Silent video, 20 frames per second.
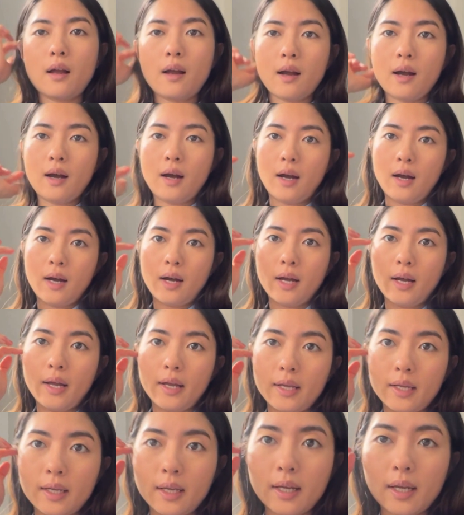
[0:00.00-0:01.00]

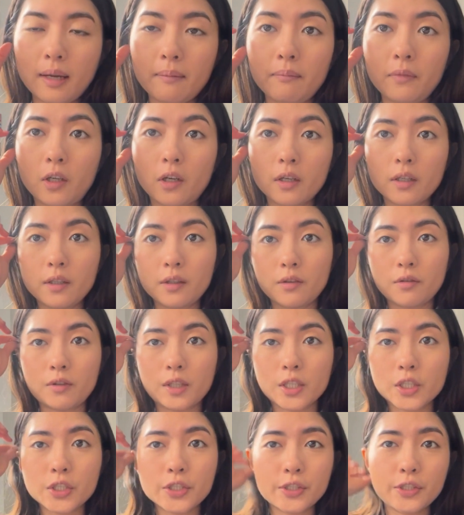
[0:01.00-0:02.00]
I am not in a
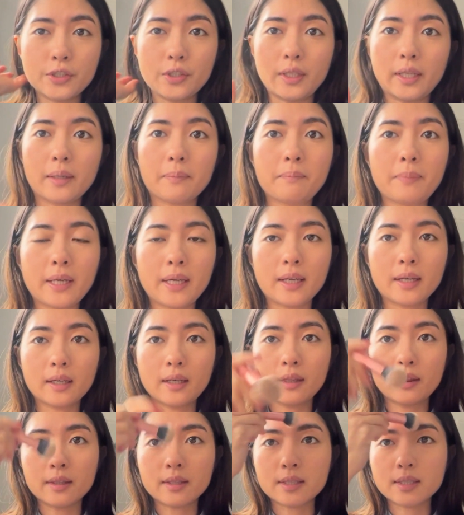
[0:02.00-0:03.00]
rush to like
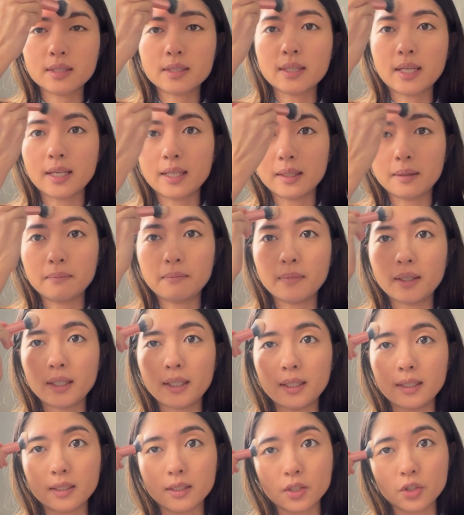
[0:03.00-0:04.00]
pick the same
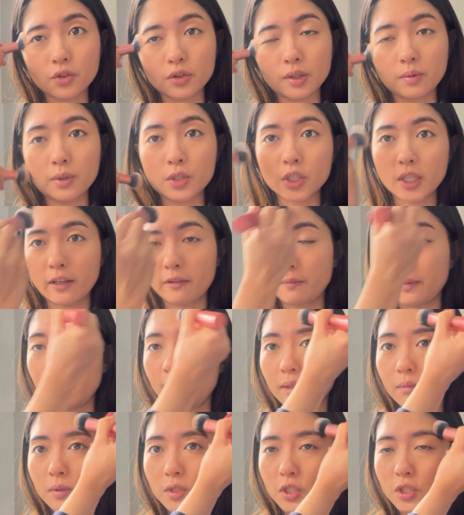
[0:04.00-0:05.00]
industry which I've been
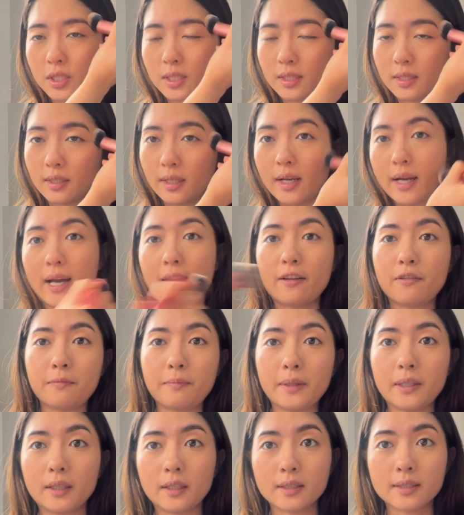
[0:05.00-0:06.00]
in, which is I've
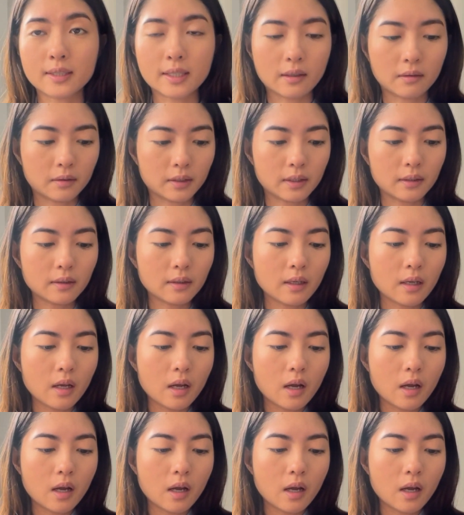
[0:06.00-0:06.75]
been a consultant.